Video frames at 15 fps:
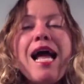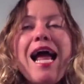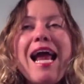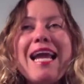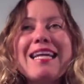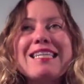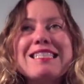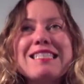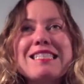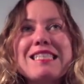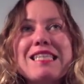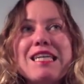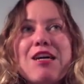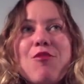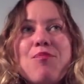And
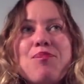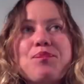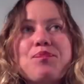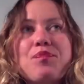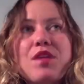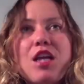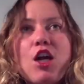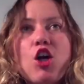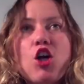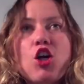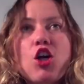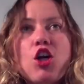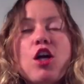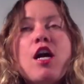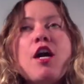um,
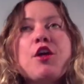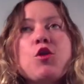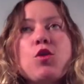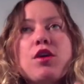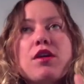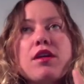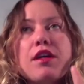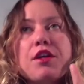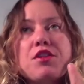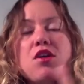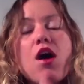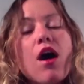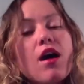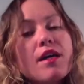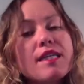er, your
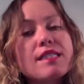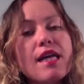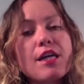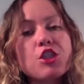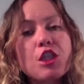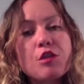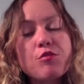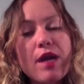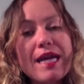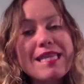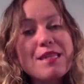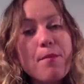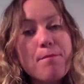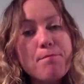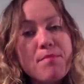tongue is actually right in
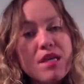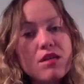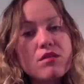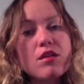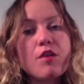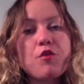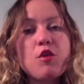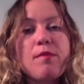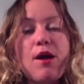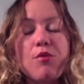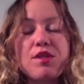the middle of your mouth.